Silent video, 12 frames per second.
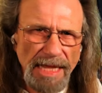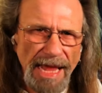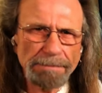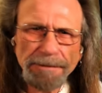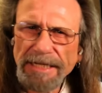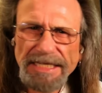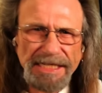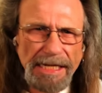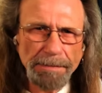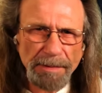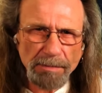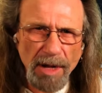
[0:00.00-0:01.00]
And please
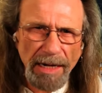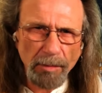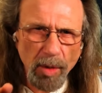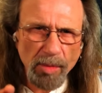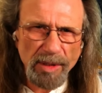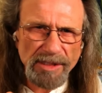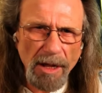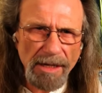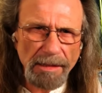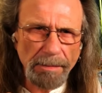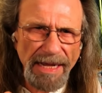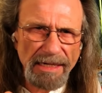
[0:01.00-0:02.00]
keep in mind, when we're talking
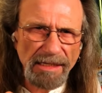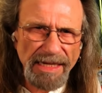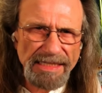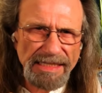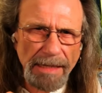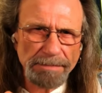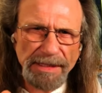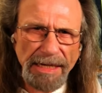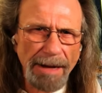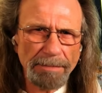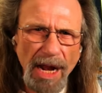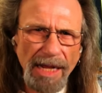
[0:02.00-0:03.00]
about Led Zeppelin,
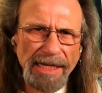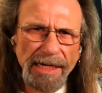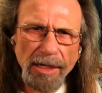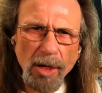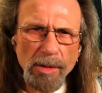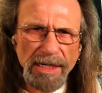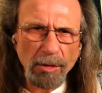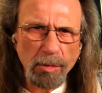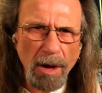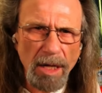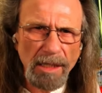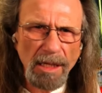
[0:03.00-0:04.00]
I'm not going to go in
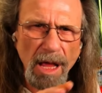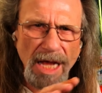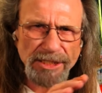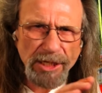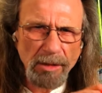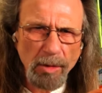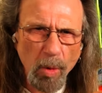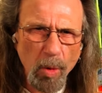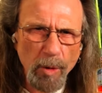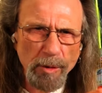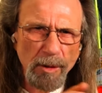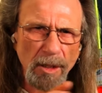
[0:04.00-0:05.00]
chronological
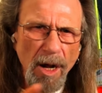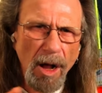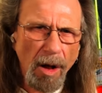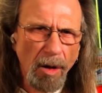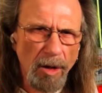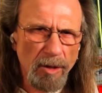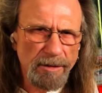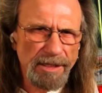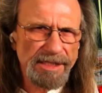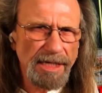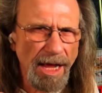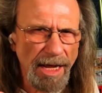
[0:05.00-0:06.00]
order all the
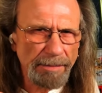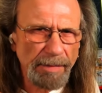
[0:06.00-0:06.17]
time